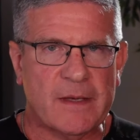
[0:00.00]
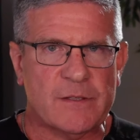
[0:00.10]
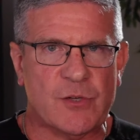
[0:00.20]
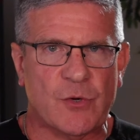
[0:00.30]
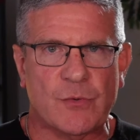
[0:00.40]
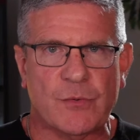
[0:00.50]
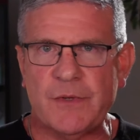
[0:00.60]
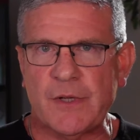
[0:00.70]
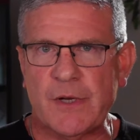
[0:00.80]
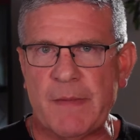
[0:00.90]
So
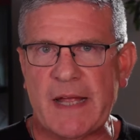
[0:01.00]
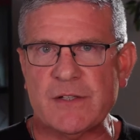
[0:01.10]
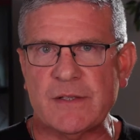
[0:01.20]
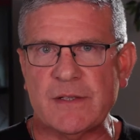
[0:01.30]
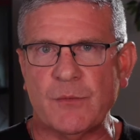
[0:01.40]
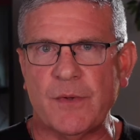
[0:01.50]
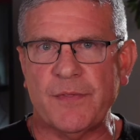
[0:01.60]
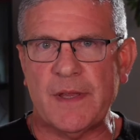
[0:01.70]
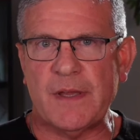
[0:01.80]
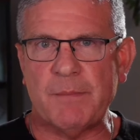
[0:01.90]
you can imagine that with
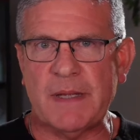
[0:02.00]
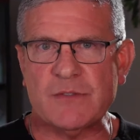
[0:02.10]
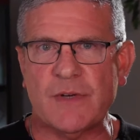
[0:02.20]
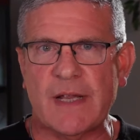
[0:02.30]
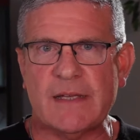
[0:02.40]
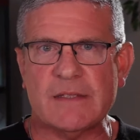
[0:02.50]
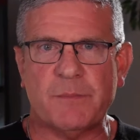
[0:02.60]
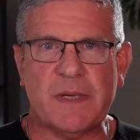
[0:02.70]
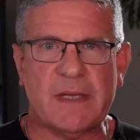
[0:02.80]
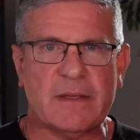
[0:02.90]
a
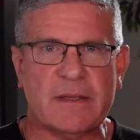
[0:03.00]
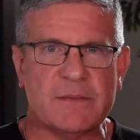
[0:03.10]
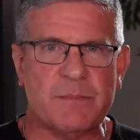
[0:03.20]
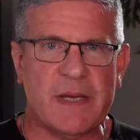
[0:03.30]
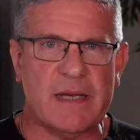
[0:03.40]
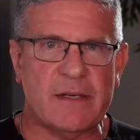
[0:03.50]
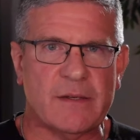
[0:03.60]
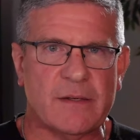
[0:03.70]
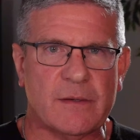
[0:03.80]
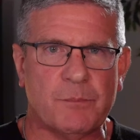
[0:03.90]
benzodiazepine that's made
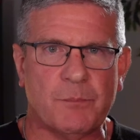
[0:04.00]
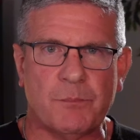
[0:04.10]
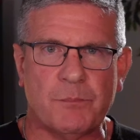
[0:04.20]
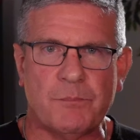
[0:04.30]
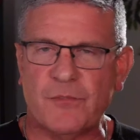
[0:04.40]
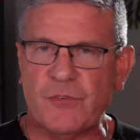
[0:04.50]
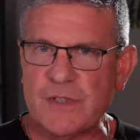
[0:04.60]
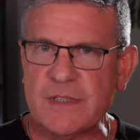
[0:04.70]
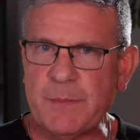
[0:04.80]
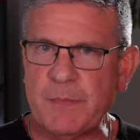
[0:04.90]
for a
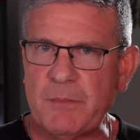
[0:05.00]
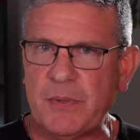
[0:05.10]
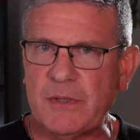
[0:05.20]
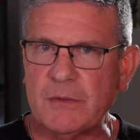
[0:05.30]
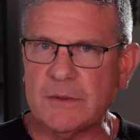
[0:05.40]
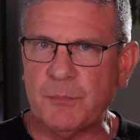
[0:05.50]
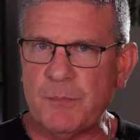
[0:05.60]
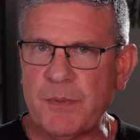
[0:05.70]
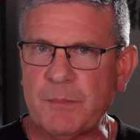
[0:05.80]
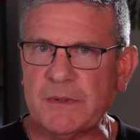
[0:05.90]
sleeping pill to
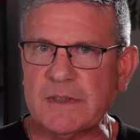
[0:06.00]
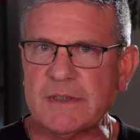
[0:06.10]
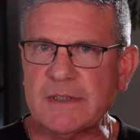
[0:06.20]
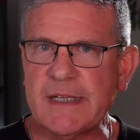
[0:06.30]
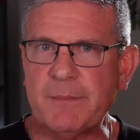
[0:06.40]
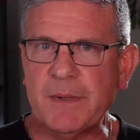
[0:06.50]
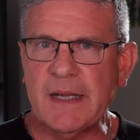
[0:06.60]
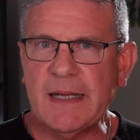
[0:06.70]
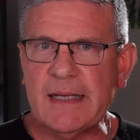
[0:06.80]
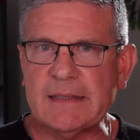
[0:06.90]
put people to sleep,
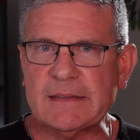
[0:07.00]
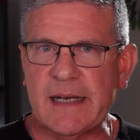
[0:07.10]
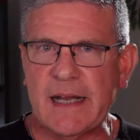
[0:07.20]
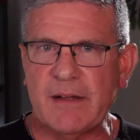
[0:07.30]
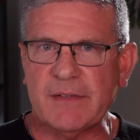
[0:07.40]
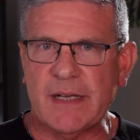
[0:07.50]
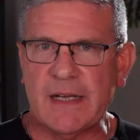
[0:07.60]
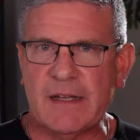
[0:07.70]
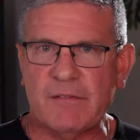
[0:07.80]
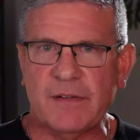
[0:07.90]
it's going to
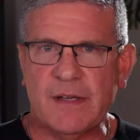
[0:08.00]
have